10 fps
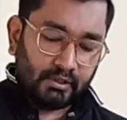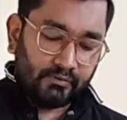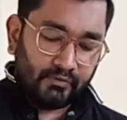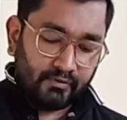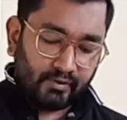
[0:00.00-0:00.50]

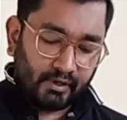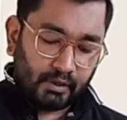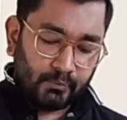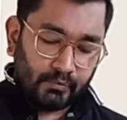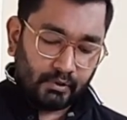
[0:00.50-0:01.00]
that we have cut
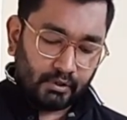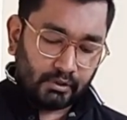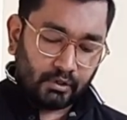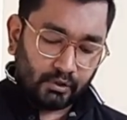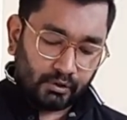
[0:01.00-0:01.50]
up, the
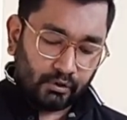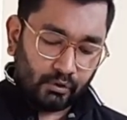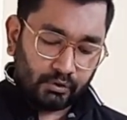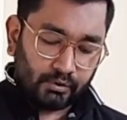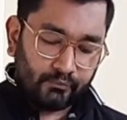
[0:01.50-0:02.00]
cotton
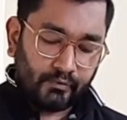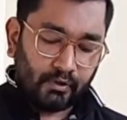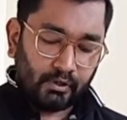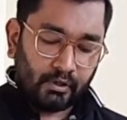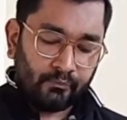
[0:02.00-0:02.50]
cloth, we're
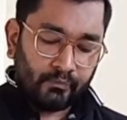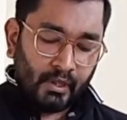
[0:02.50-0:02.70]
going to